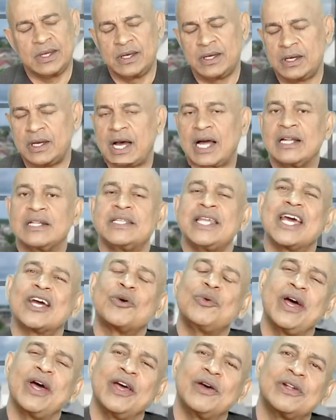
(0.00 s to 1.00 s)
And take
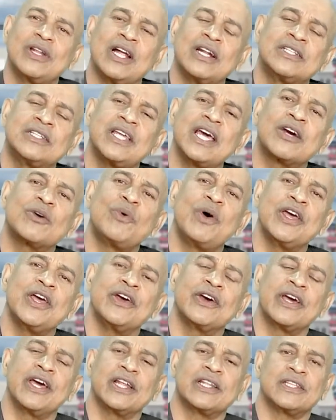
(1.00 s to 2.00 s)
away you
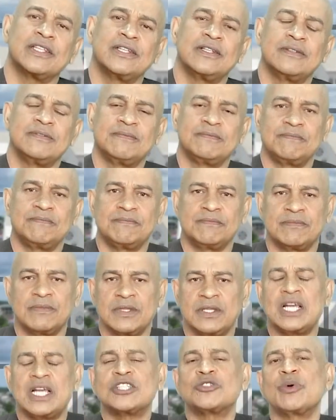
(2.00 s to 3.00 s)
get.
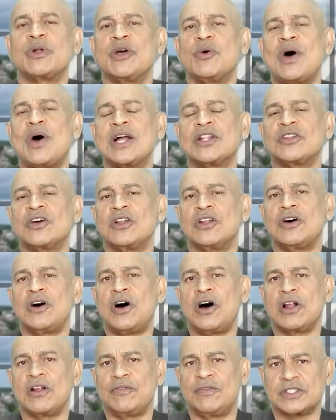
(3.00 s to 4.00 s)
That's what I want
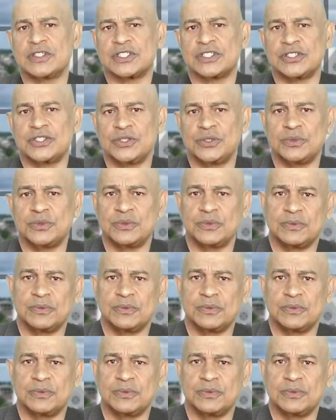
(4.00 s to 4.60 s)
all of us to do.